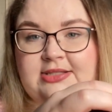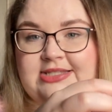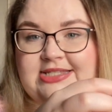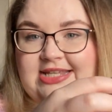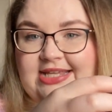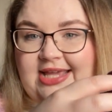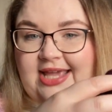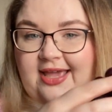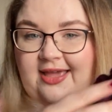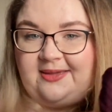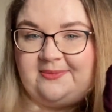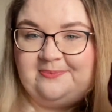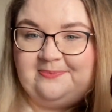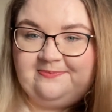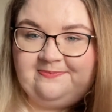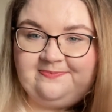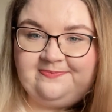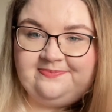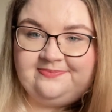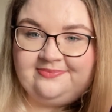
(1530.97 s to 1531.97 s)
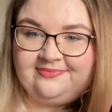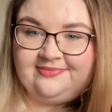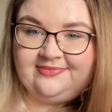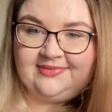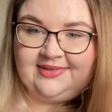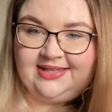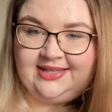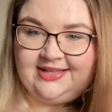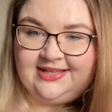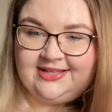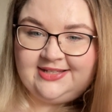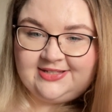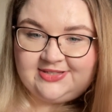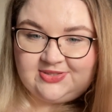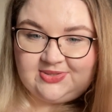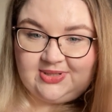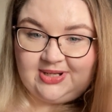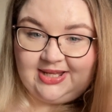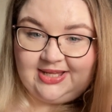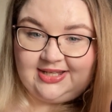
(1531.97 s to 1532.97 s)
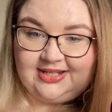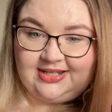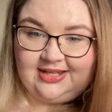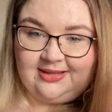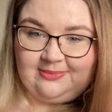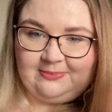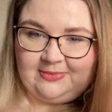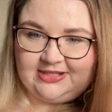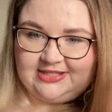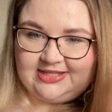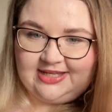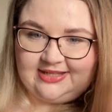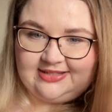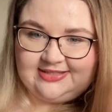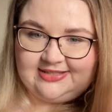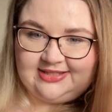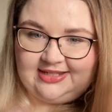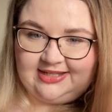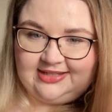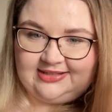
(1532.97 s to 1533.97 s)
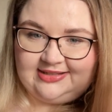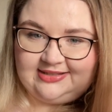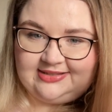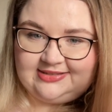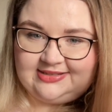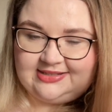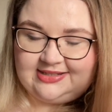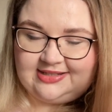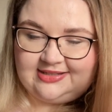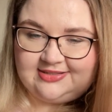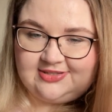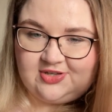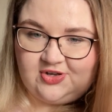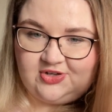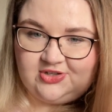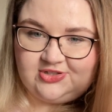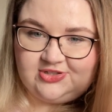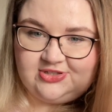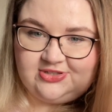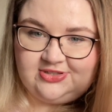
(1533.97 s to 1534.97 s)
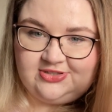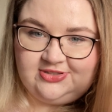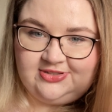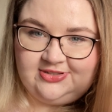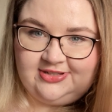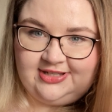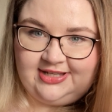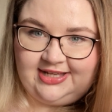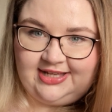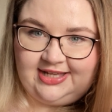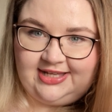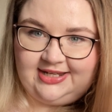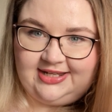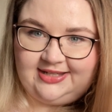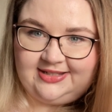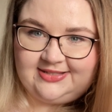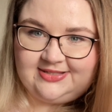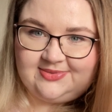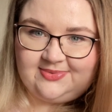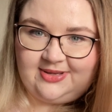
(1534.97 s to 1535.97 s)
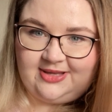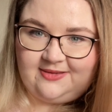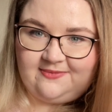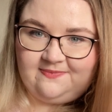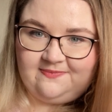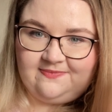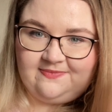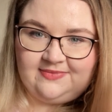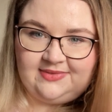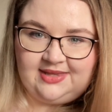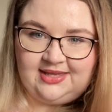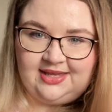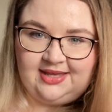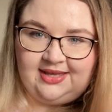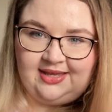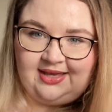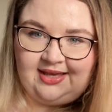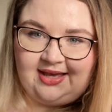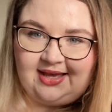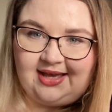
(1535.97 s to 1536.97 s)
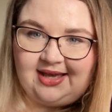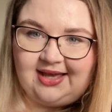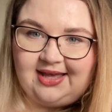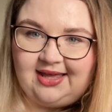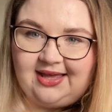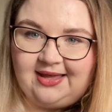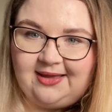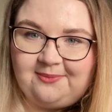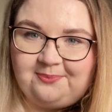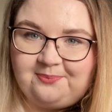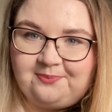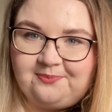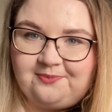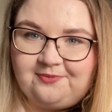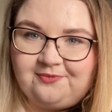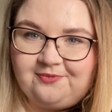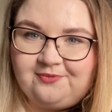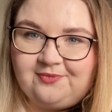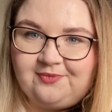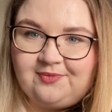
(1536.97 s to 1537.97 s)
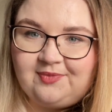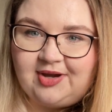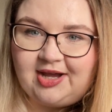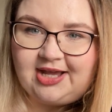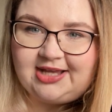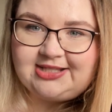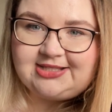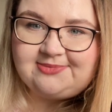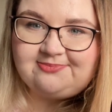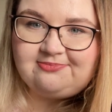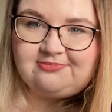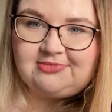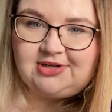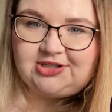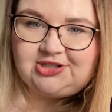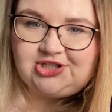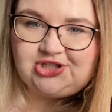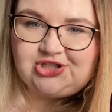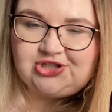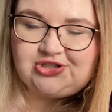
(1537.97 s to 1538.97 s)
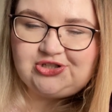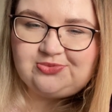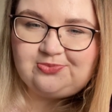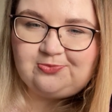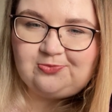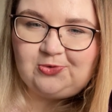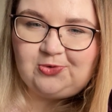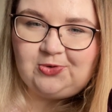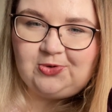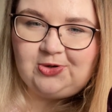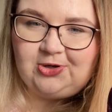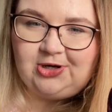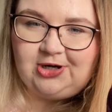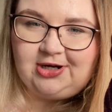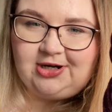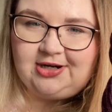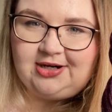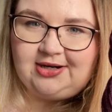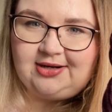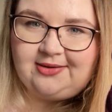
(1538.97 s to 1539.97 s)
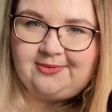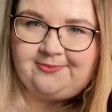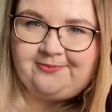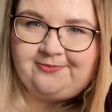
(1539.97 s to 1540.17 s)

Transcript: DK so that I can knit my test knit socks in it as well. Um, it's much more